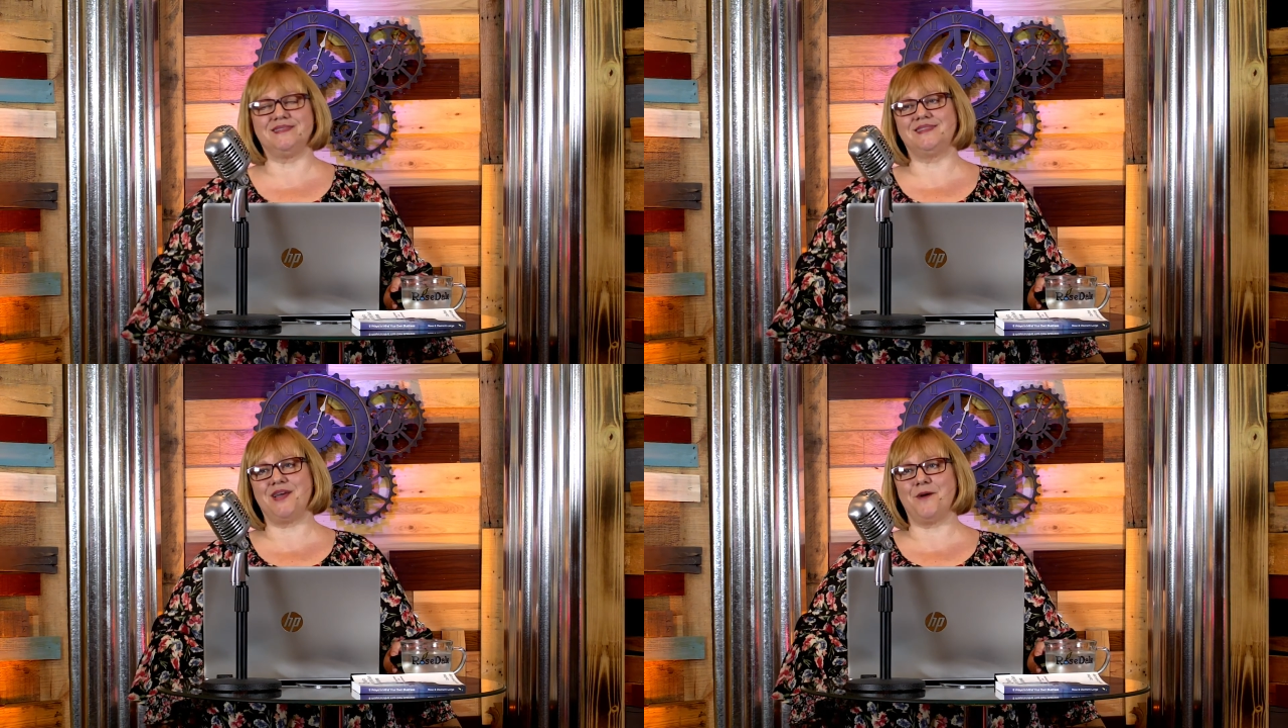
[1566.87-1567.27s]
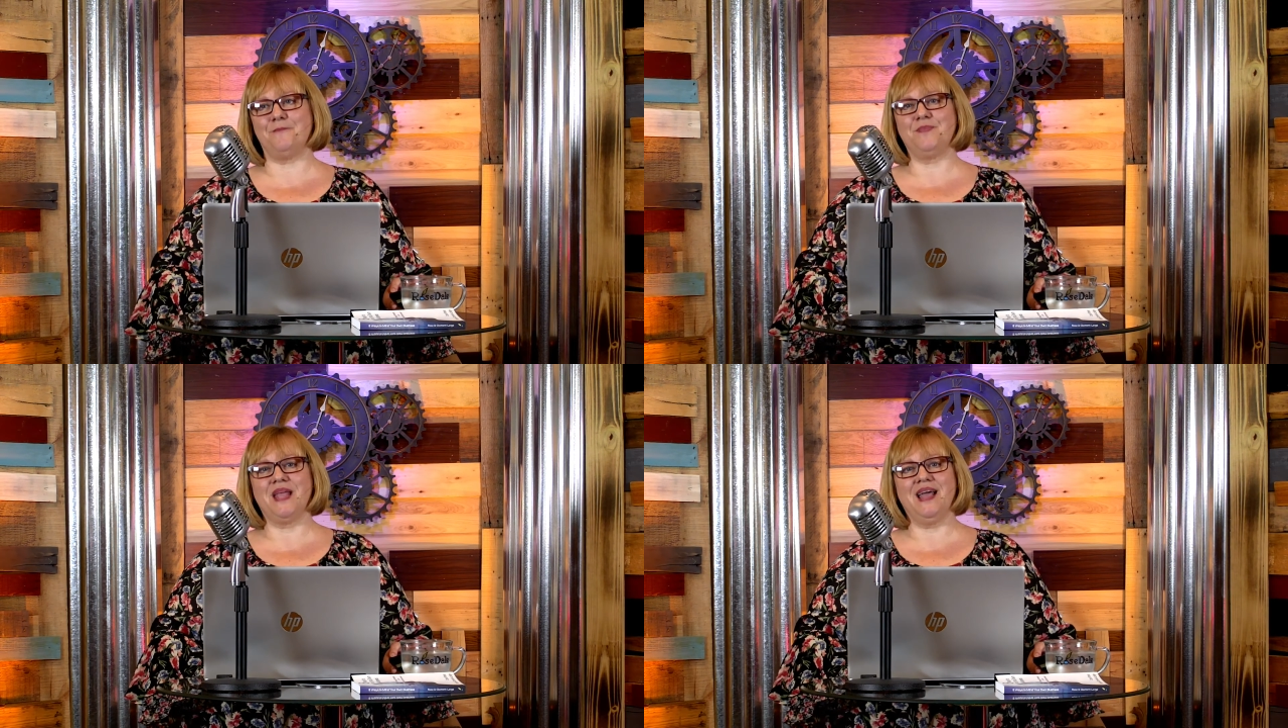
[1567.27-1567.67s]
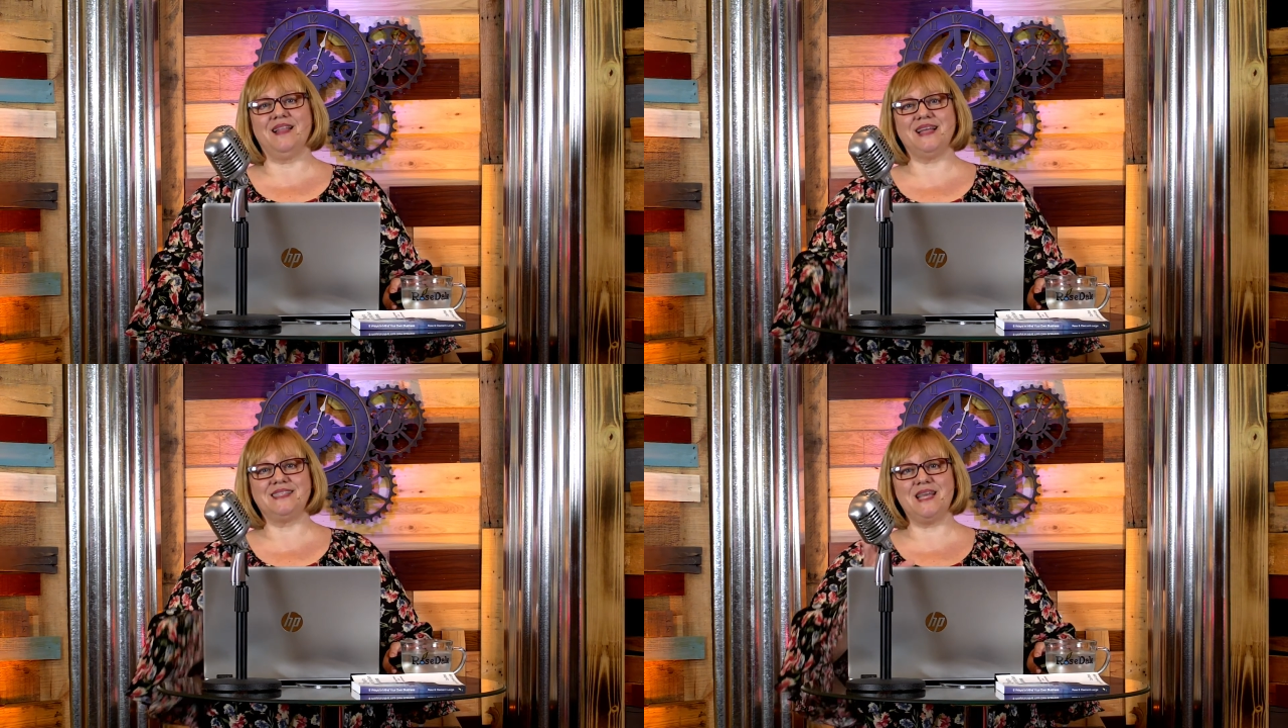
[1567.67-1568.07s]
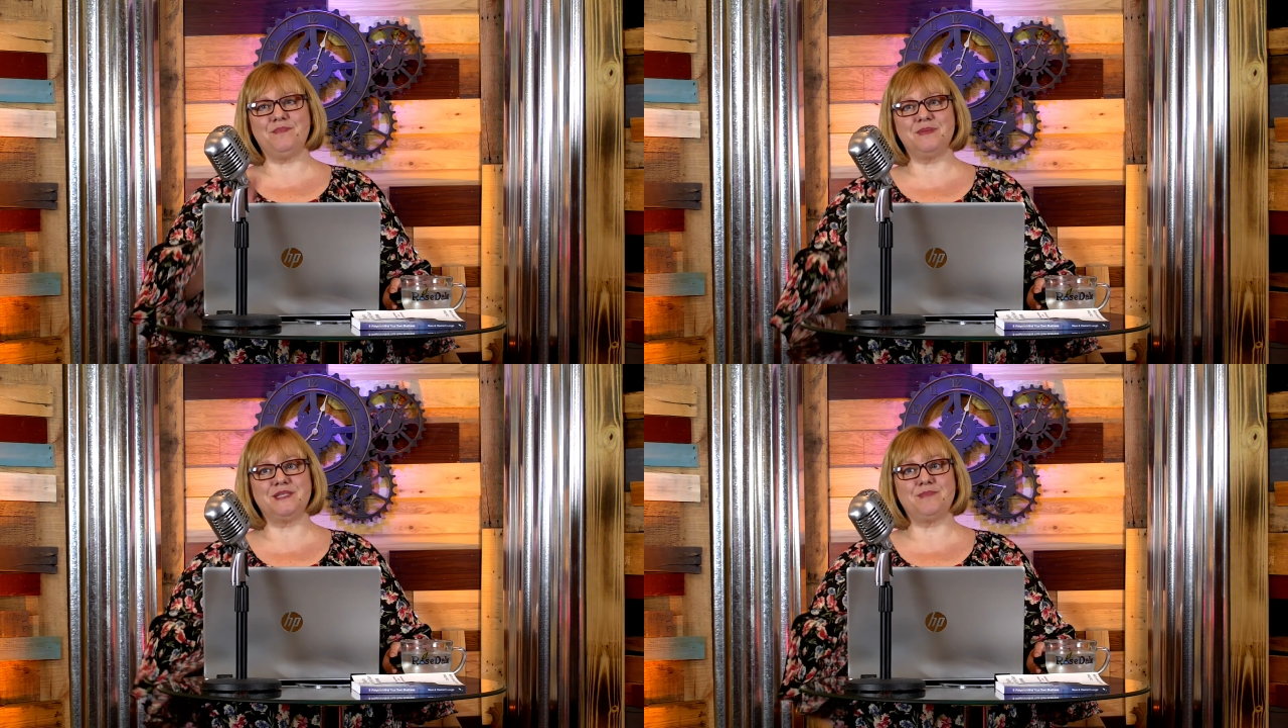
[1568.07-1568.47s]
So I like to keep
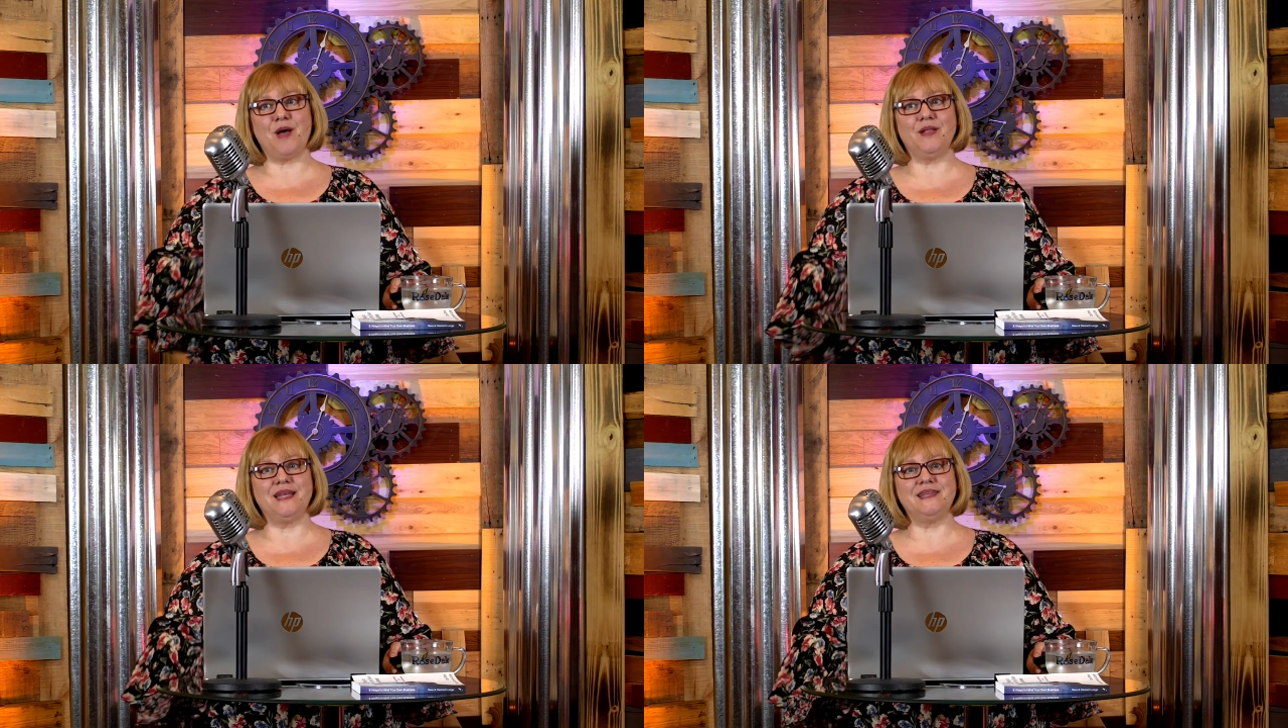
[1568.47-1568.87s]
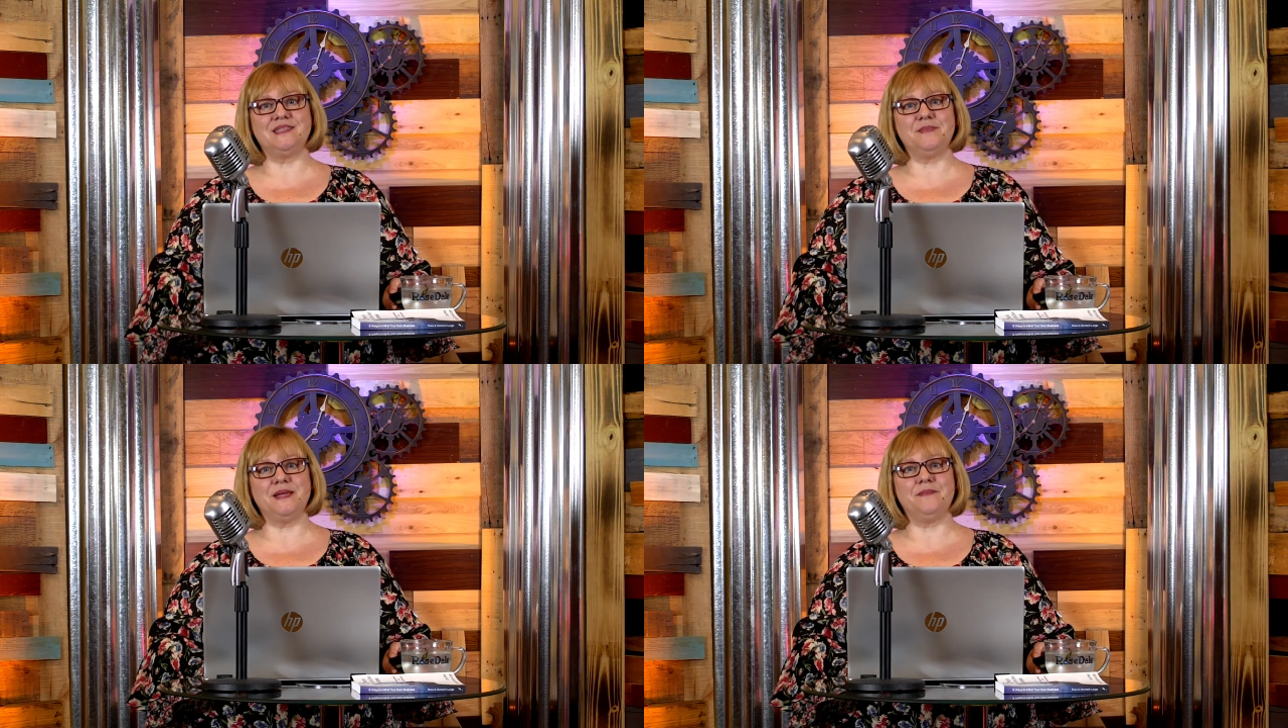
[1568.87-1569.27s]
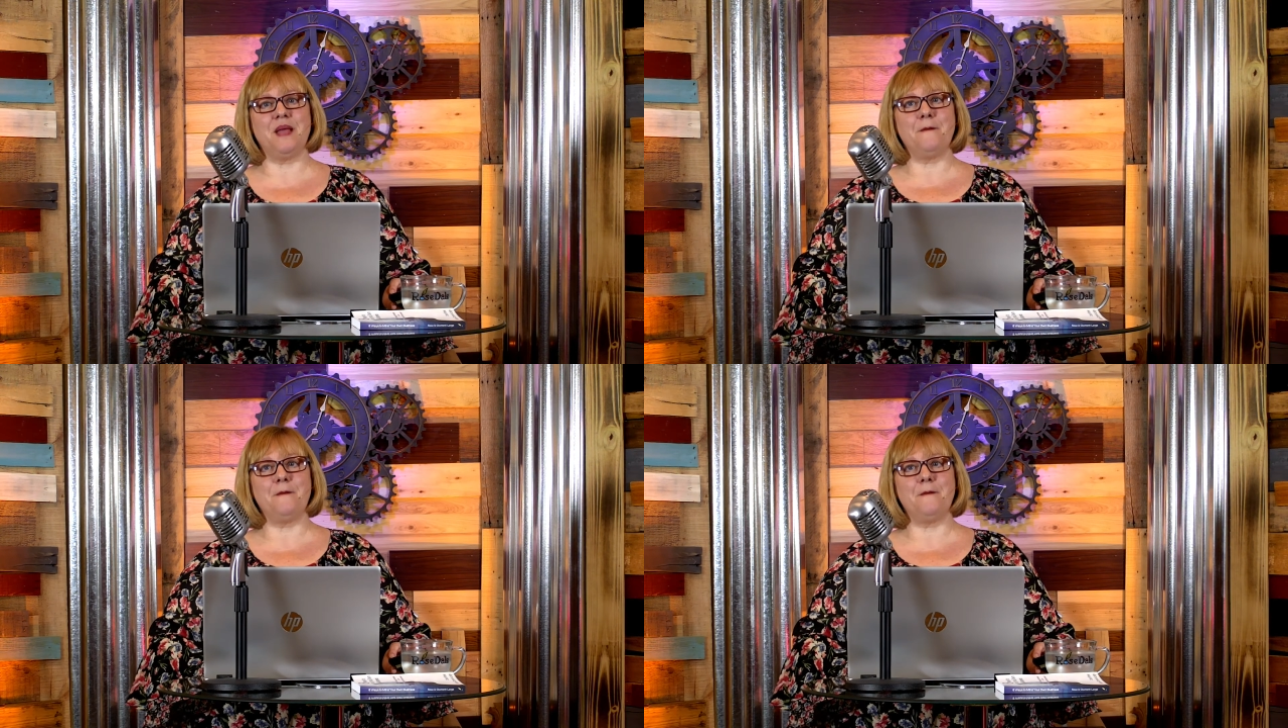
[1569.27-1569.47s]
them small and intimate.